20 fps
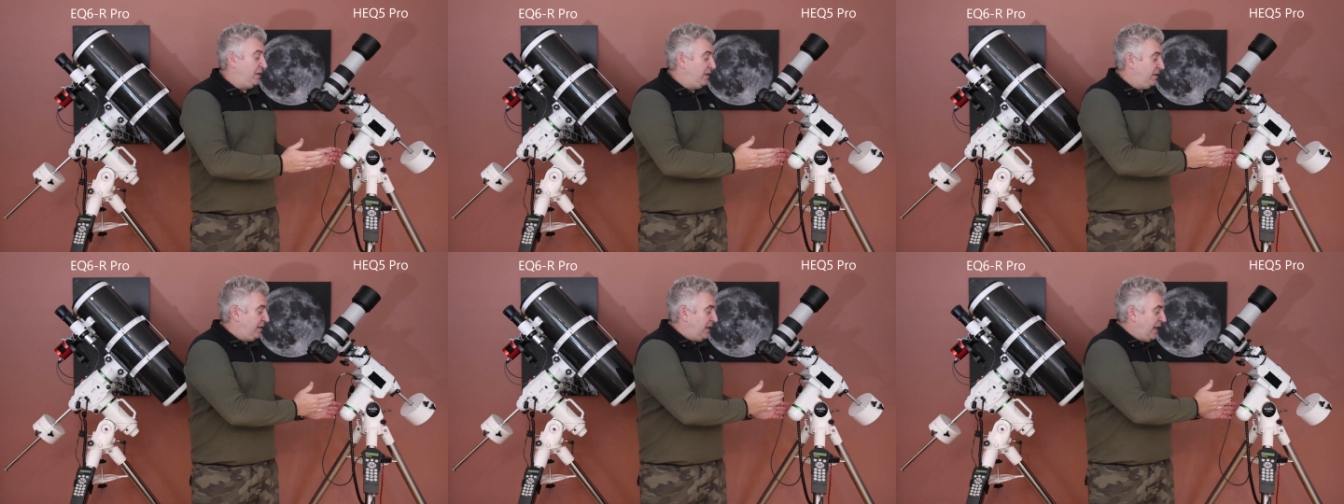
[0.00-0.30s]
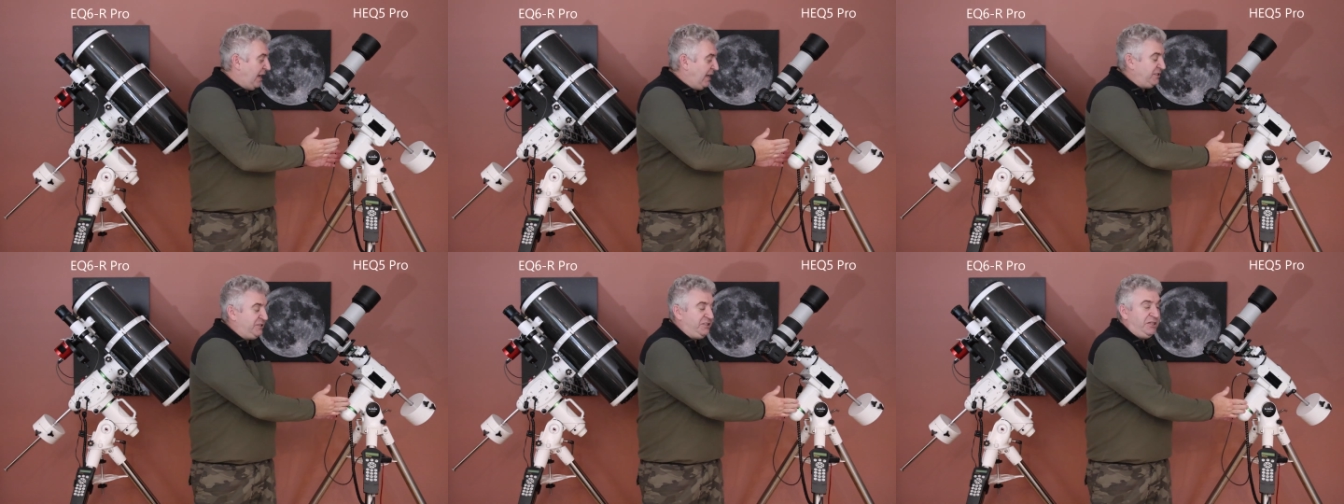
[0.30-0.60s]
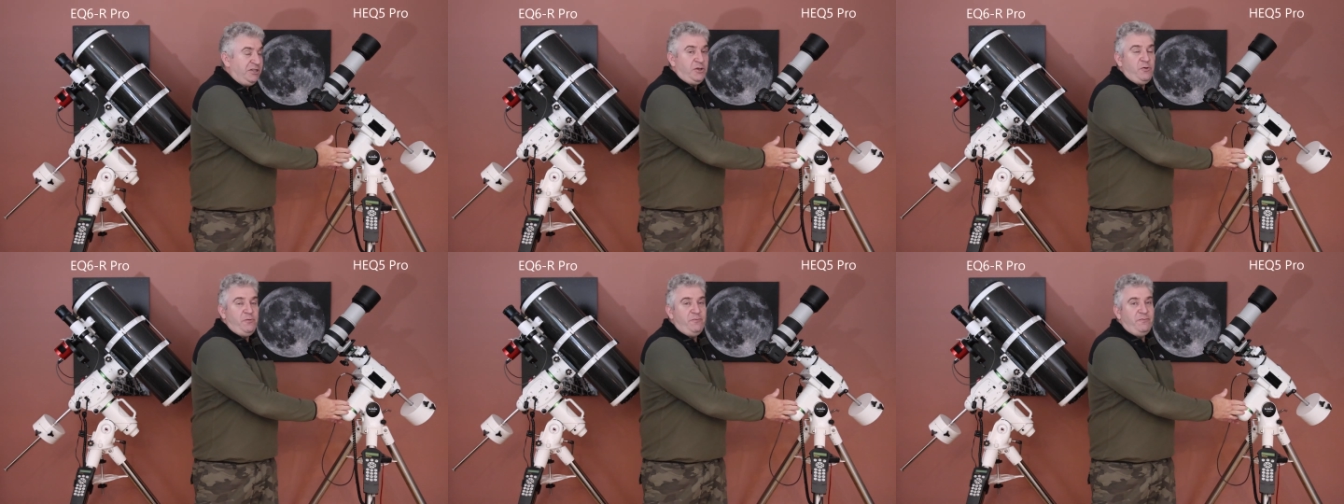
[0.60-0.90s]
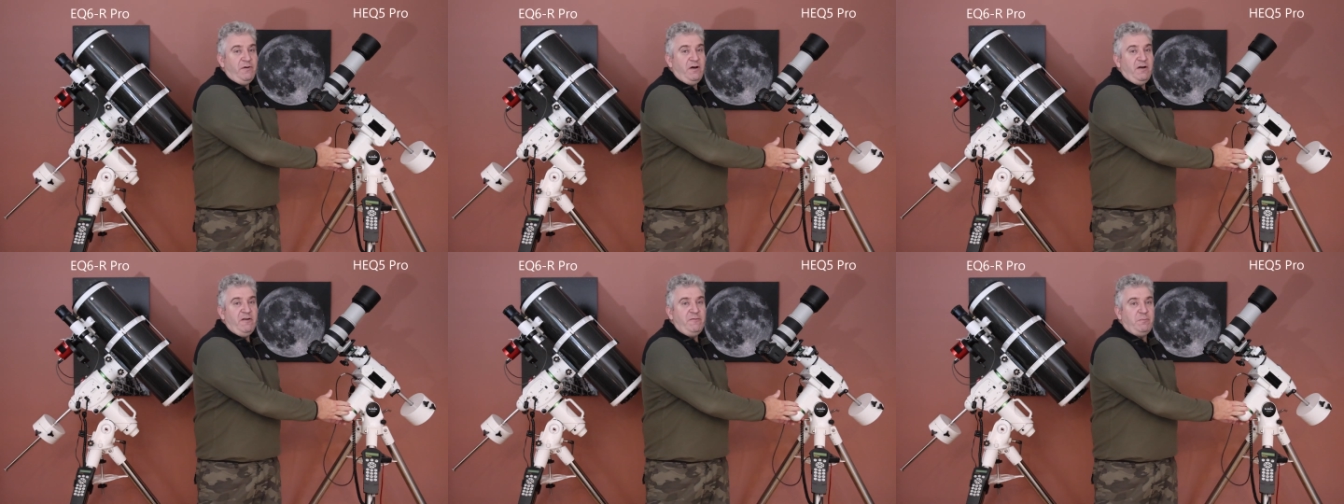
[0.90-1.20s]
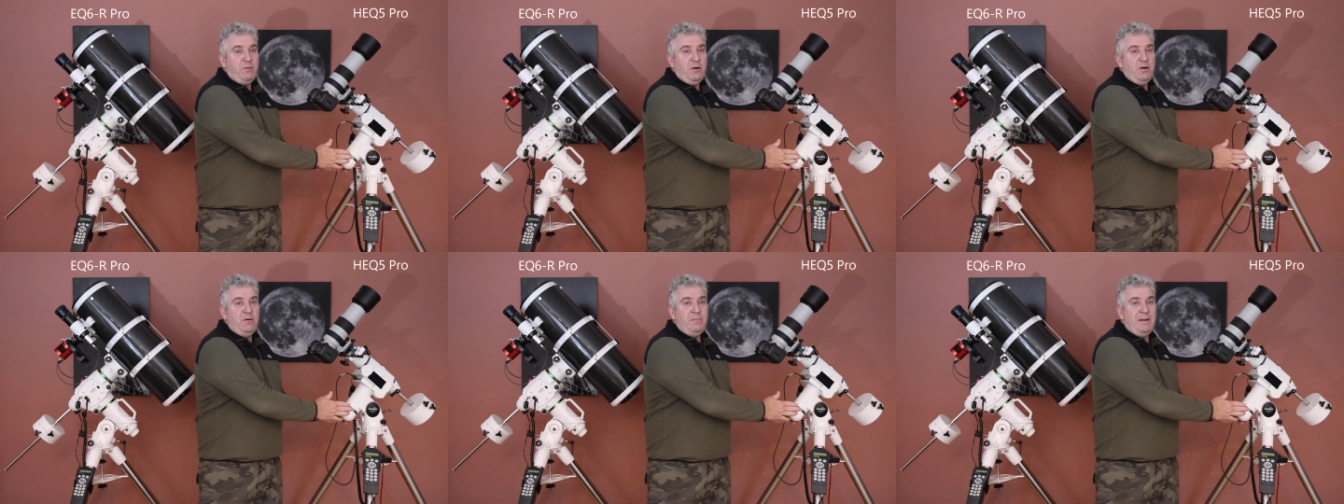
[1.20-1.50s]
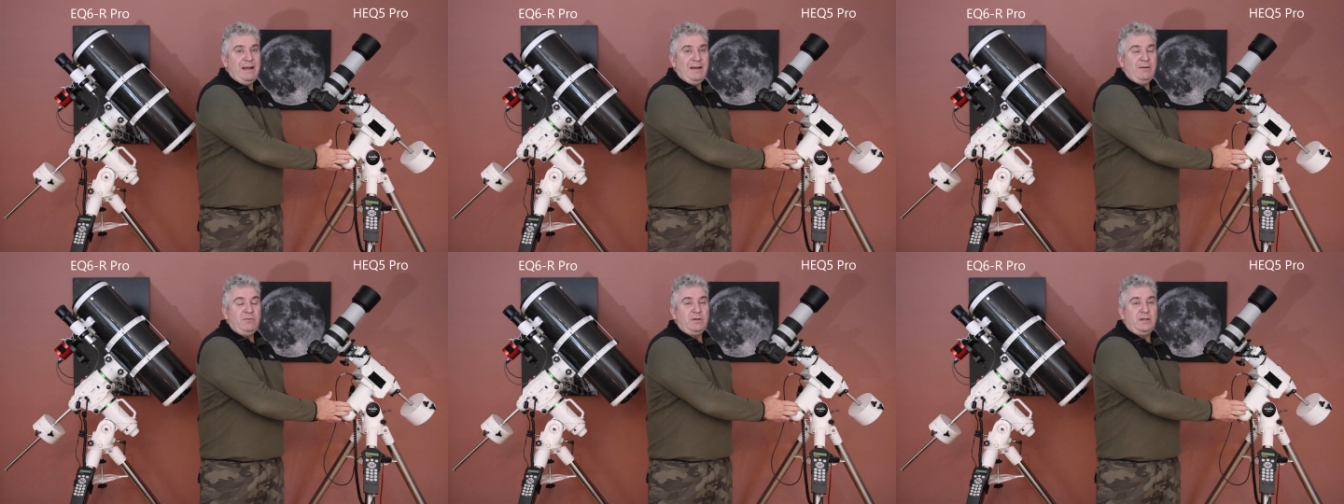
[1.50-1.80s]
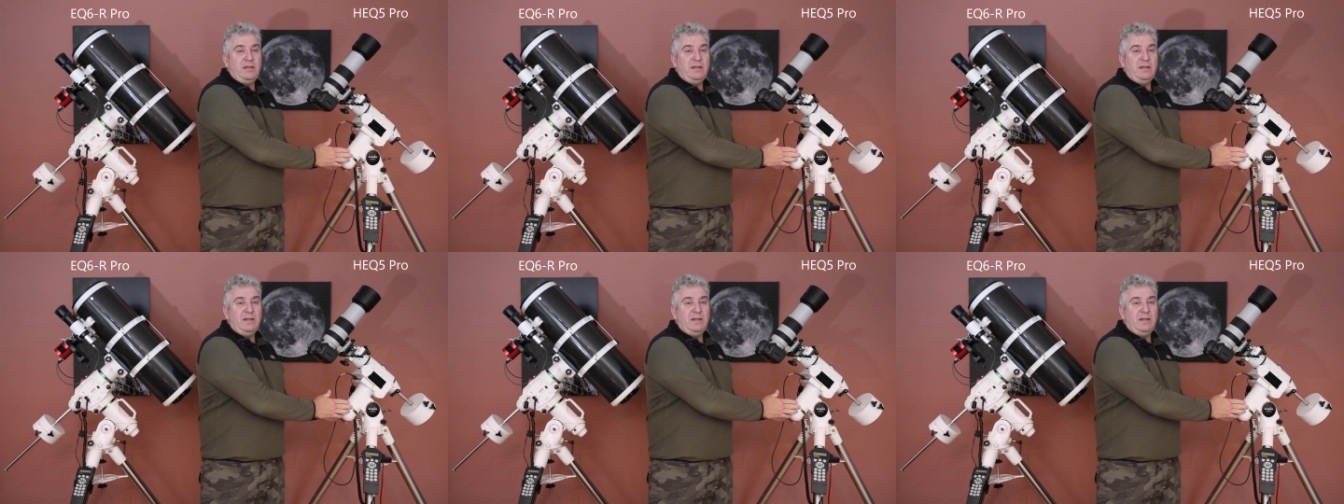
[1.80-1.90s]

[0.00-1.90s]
The HEQ5 Pro mount